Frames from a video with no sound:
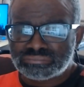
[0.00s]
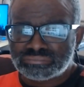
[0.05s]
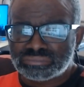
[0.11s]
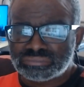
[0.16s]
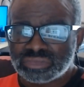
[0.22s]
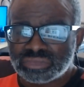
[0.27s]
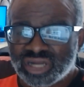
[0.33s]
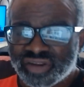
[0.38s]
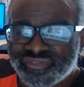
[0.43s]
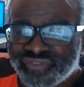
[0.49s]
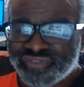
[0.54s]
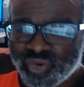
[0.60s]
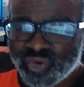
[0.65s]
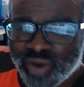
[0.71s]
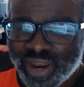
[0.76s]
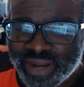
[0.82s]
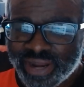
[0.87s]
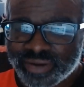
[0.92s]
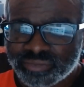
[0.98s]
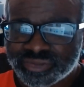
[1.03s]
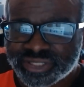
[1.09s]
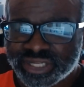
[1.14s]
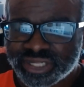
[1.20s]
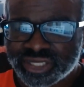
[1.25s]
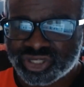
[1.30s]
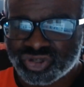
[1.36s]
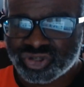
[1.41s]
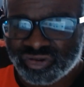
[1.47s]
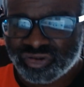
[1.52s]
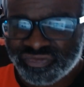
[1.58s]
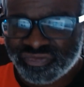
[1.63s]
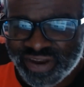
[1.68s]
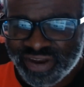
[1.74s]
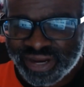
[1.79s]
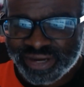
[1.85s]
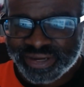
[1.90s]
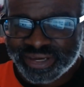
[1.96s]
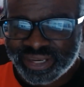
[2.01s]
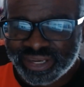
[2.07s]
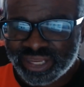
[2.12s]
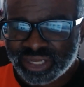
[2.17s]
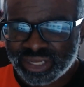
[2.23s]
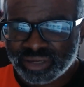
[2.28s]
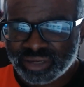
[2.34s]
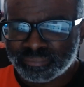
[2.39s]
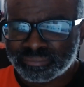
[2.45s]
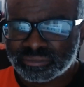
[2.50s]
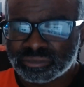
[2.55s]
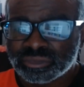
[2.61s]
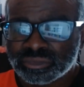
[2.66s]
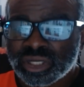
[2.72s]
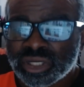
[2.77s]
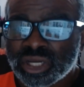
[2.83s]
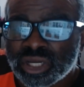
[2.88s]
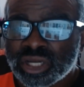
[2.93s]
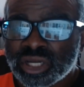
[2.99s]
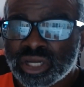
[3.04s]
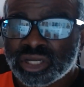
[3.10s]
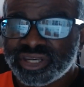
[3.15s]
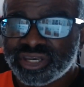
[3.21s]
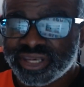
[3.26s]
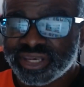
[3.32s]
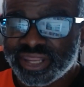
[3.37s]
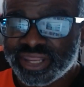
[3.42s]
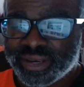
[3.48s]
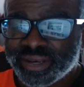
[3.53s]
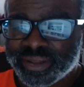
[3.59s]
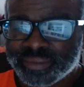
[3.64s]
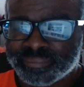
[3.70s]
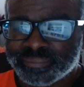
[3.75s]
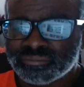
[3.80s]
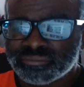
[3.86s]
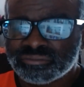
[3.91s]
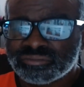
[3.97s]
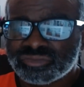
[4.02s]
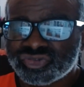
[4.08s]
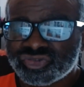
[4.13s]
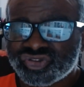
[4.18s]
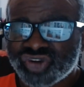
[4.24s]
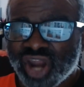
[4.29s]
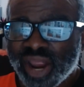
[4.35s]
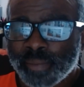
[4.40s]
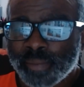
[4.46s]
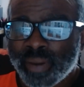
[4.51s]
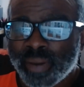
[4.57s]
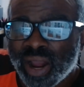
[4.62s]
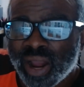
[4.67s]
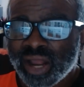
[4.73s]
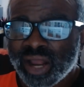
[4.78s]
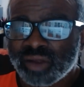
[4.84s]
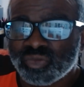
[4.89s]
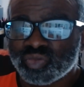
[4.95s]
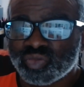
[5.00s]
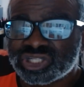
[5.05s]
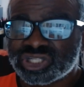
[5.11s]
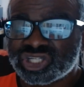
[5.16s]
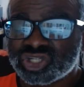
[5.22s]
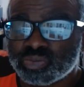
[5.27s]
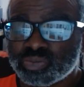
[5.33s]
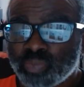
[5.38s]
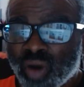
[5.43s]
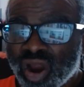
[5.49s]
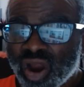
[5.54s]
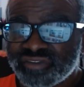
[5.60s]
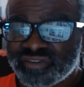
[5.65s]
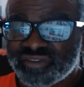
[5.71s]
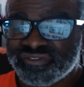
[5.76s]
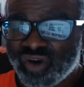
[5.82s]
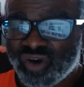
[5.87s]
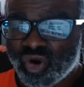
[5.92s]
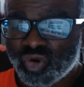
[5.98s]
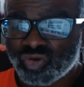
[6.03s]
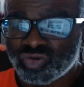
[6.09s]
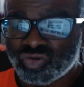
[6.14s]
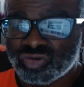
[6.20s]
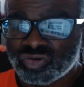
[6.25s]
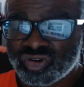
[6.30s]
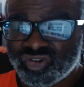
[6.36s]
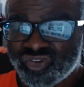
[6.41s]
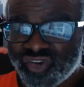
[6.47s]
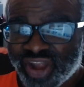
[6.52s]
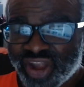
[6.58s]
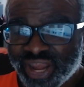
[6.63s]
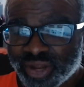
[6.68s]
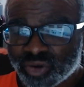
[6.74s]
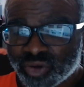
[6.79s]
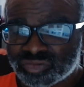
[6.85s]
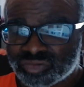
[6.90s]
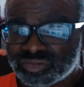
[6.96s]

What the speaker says: a few items that you'll find needy. Tripod with smartphone cradle.